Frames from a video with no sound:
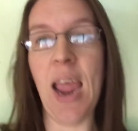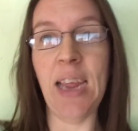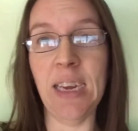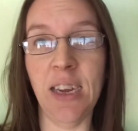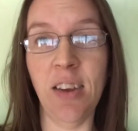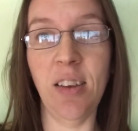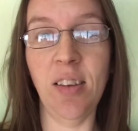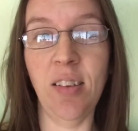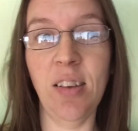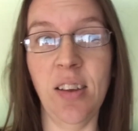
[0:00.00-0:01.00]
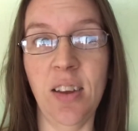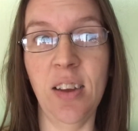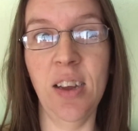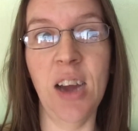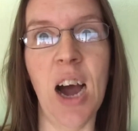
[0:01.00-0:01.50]
And
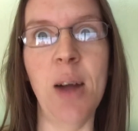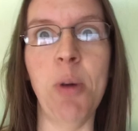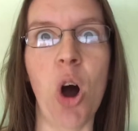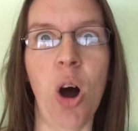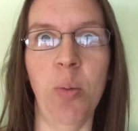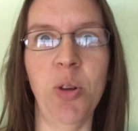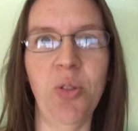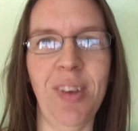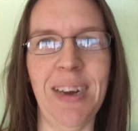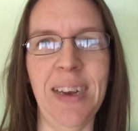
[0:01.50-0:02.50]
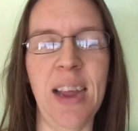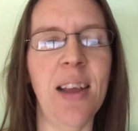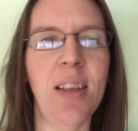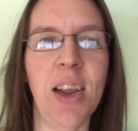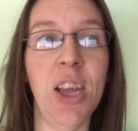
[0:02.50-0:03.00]
I'm almost done
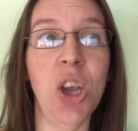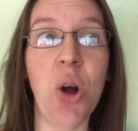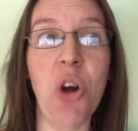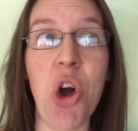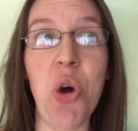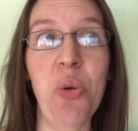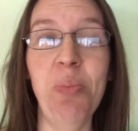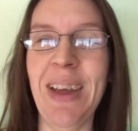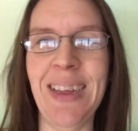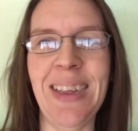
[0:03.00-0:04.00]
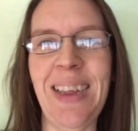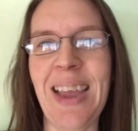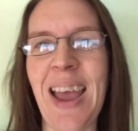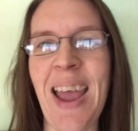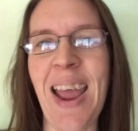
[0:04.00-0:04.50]
and then I can go home.
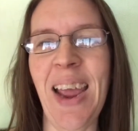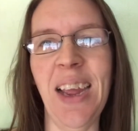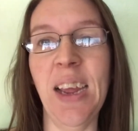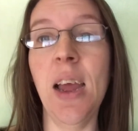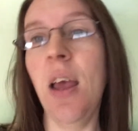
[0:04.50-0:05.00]
Yay!